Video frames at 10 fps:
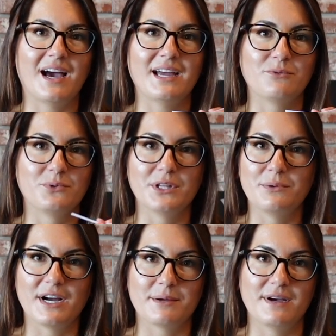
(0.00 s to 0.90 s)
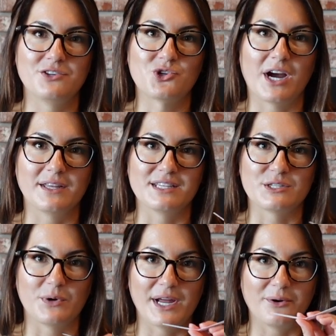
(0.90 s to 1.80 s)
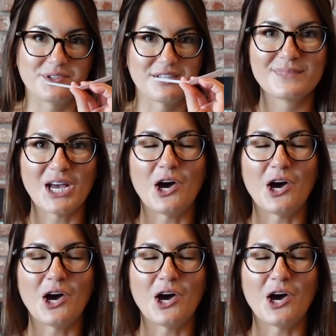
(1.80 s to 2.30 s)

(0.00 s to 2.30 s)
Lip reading: I really recommend trying this one out.